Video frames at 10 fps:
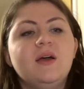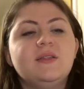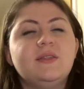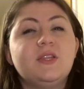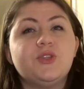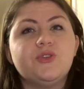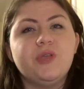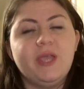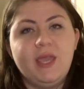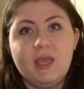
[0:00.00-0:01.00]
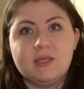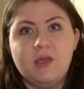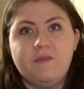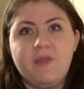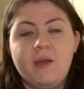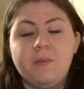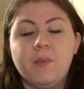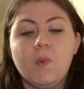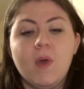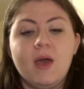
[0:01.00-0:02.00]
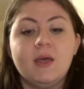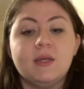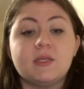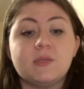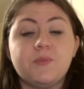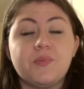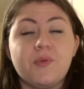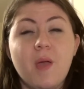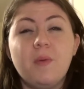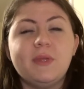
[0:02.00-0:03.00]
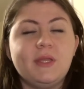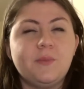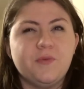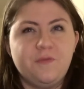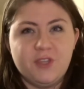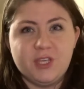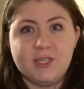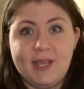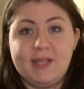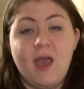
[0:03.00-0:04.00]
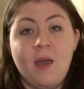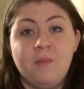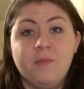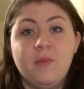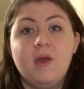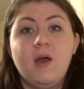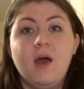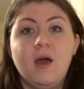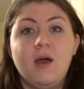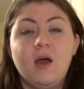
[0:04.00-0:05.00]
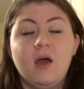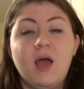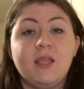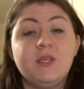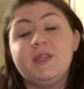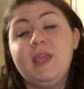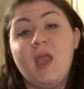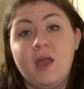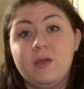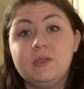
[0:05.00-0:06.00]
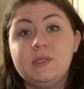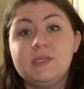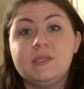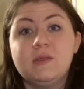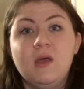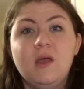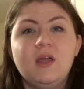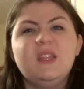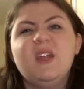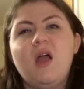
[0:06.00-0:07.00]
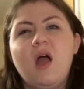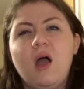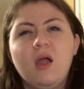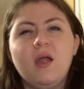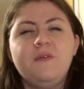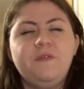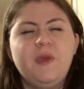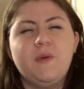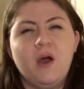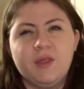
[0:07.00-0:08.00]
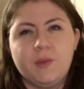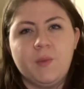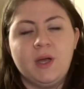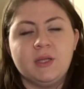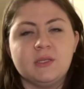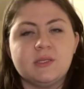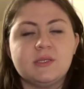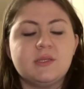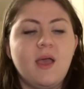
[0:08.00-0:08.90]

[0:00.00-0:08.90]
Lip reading: The trickiest of them was probably the proficiency exam. I took the IELTS. There are a few other ones